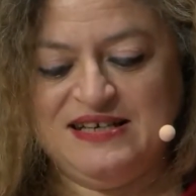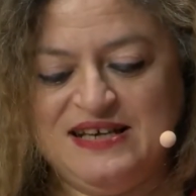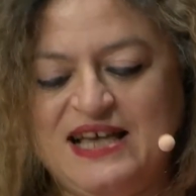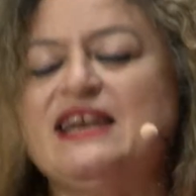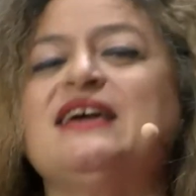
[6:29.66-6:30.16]

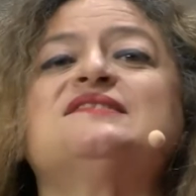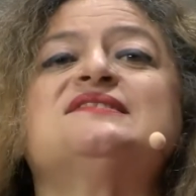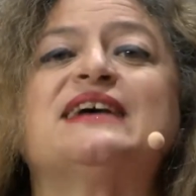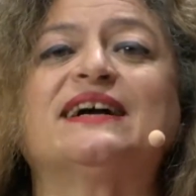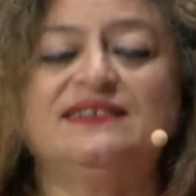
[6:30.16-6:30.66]
an
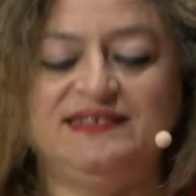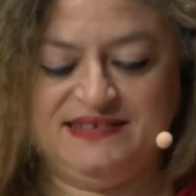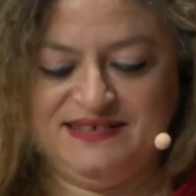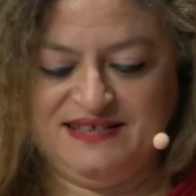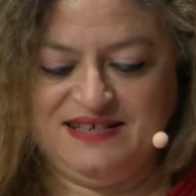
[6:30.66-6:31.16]

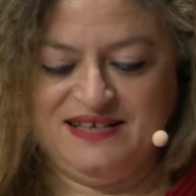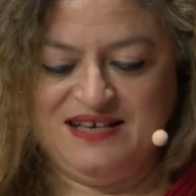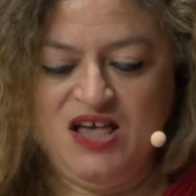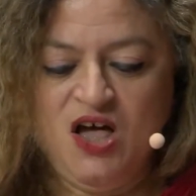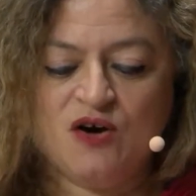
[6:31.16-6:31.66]
insect
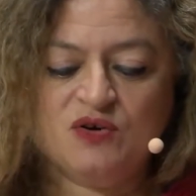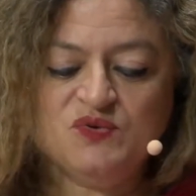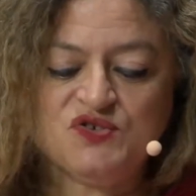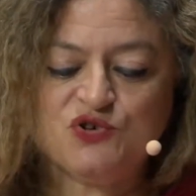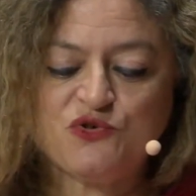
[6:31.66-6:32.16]
on
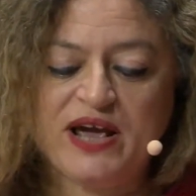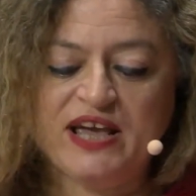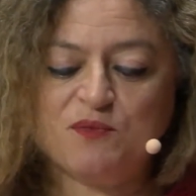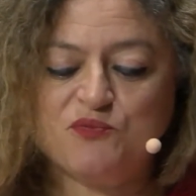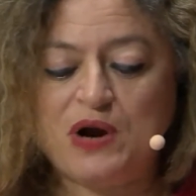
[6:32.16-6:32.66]
whose gray
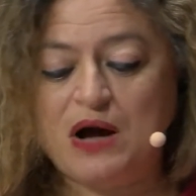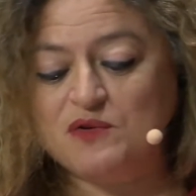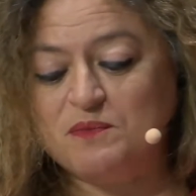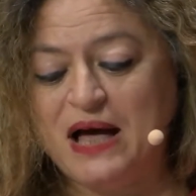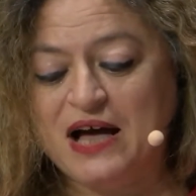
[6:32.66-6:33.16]
and
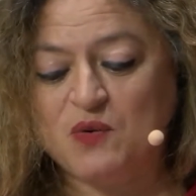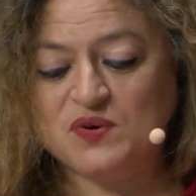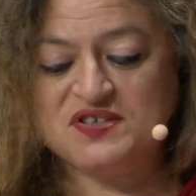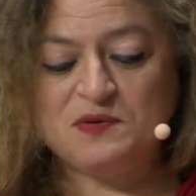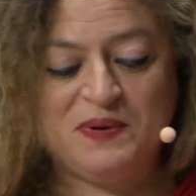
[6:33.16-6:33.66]
brown back
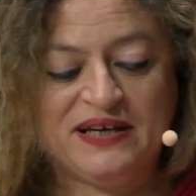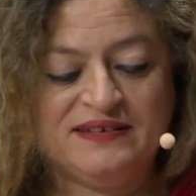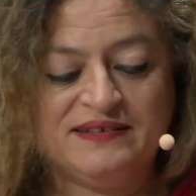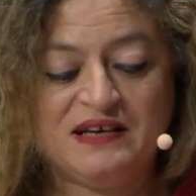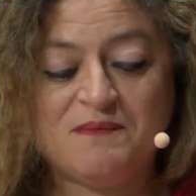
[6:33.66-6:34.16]
was
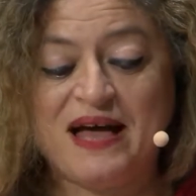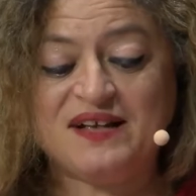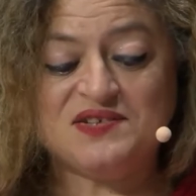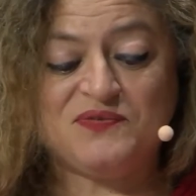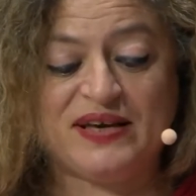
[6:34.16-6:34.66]
depicted a
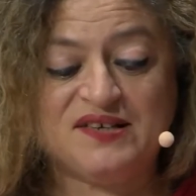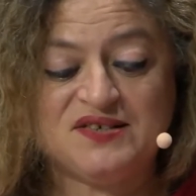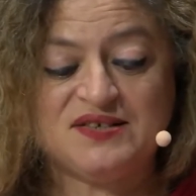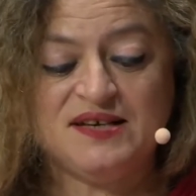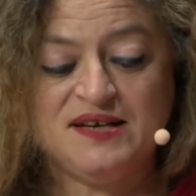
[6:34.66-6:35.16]
man's
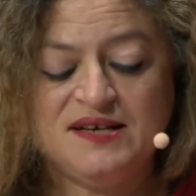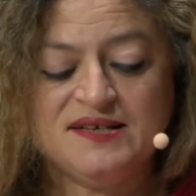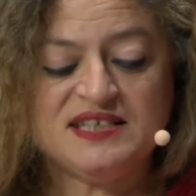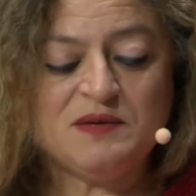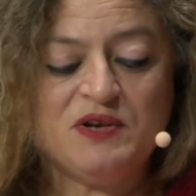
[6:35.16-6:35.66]
face,
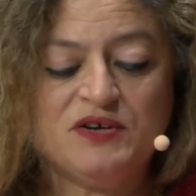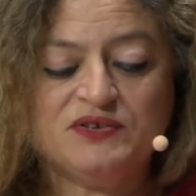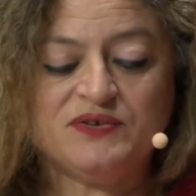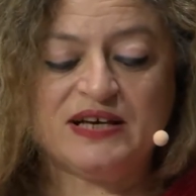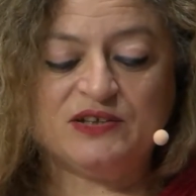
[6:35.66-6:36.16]
similar
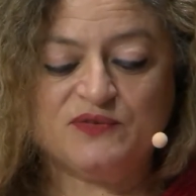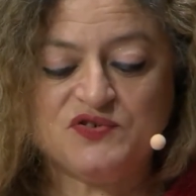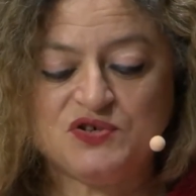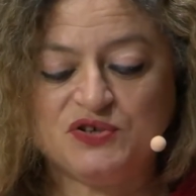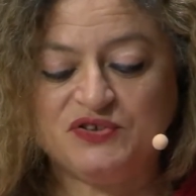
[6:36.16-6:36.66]
to that of
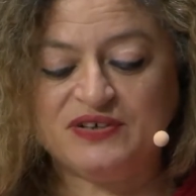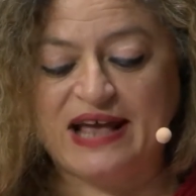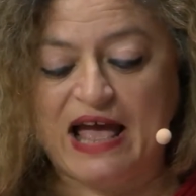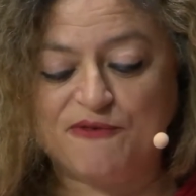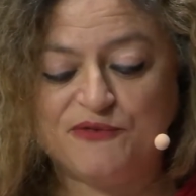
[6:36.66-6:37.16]
certain
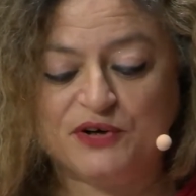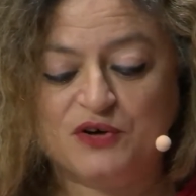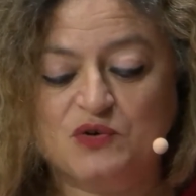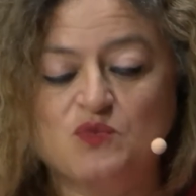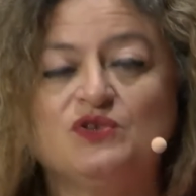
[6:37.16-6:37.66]

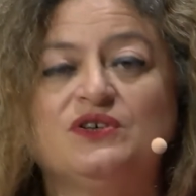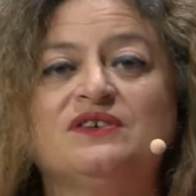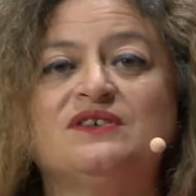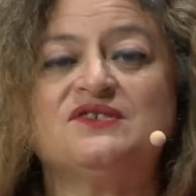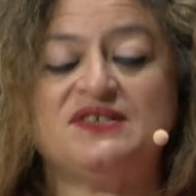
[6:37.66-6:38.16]
African
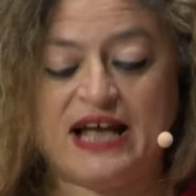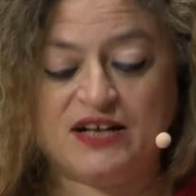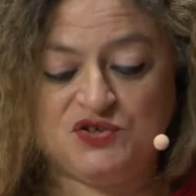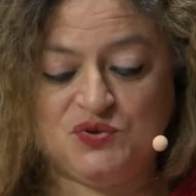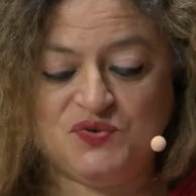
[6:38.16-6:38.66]
wooden
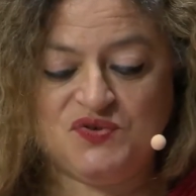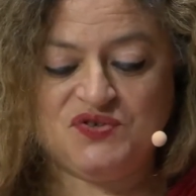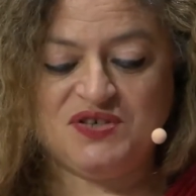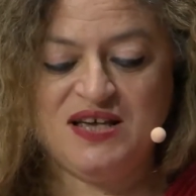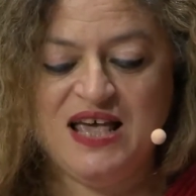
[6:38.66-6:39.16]
statues.